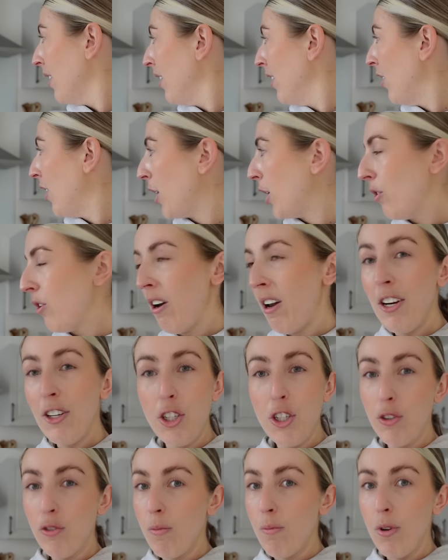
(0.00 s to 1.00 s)
like I literally
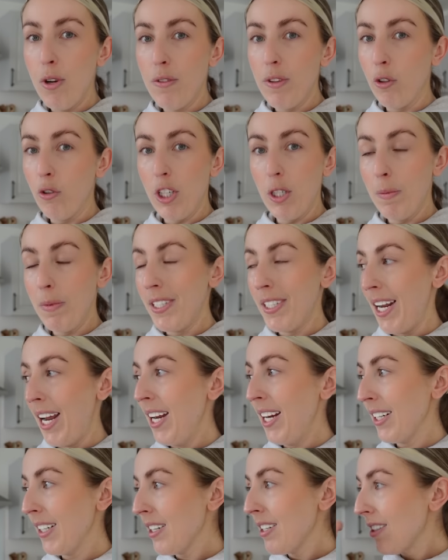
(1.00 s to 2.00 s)
just removed the Christmas
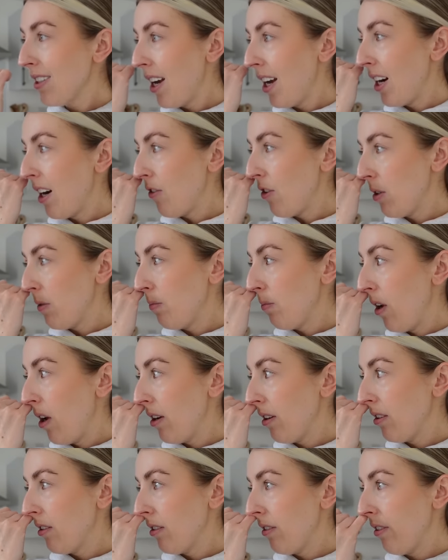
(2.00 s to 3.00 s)
decks and I just
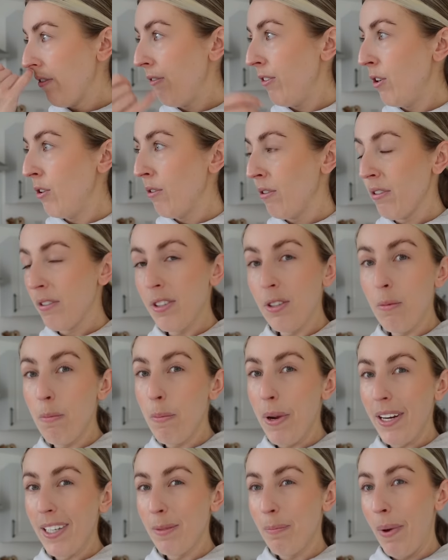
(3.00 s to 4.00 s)
like flung some
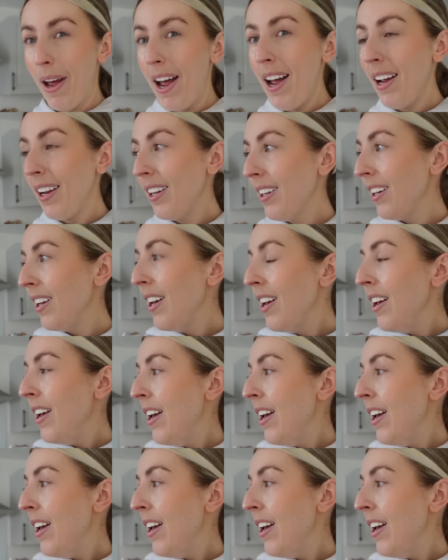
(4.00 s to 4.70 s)
bits back.